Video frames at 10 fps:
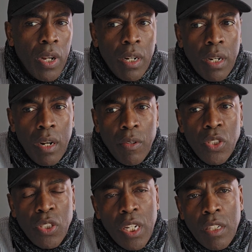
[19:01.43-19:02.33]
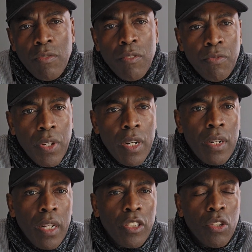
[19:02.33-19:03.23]
and our state of affair
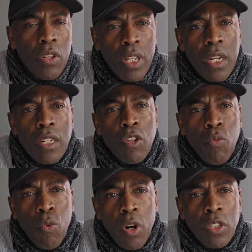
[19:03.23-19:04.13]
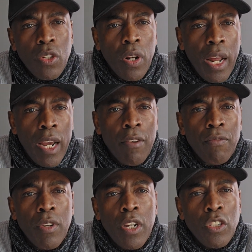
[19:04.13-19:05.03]
that you think you want your life
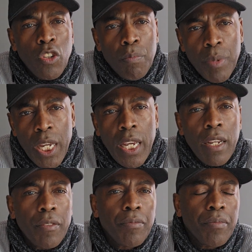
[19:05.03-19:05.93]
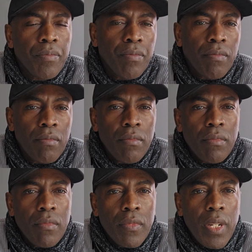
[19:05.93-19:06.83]
to be.
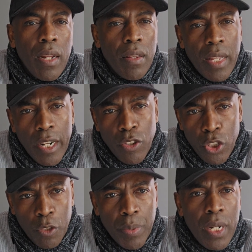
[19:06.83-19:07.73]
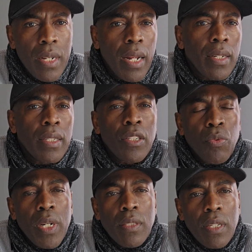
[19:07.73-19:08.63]
And then you speak that
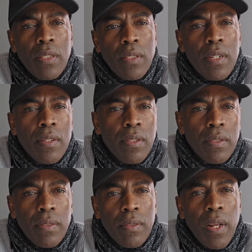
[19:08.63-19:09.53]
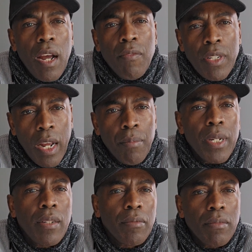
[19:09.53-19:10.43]
into existence. Have it
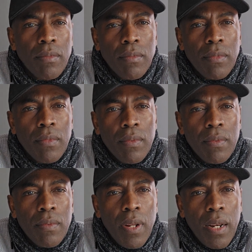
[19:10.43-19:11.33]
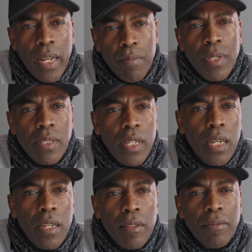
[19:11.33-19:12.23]
happen. And let me see.